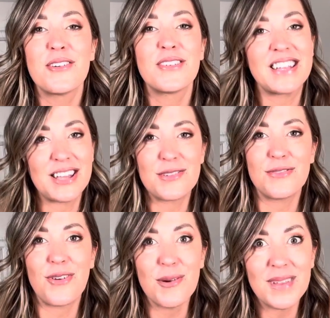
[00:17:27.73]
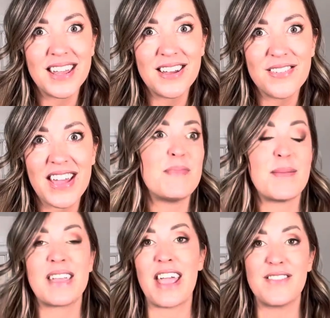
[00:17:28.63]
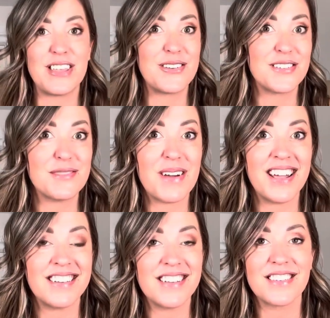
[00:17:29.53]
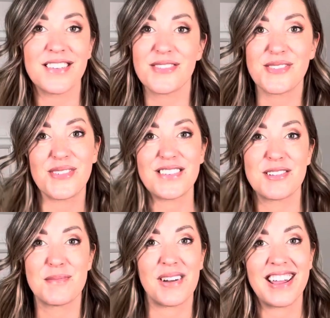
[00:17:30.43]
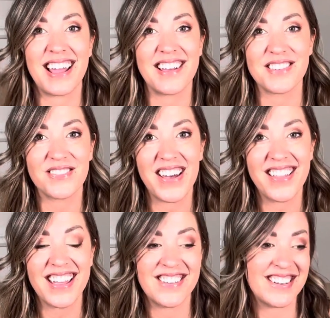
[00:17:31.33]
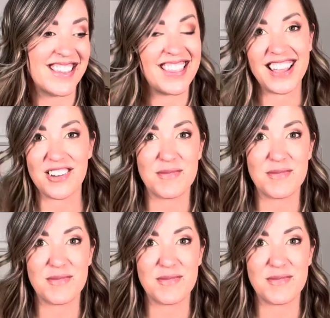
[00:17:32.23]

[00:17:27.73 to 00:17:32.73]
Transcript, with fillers: really informative and maybe gave you some ideas of what to bring as well that you didn't think of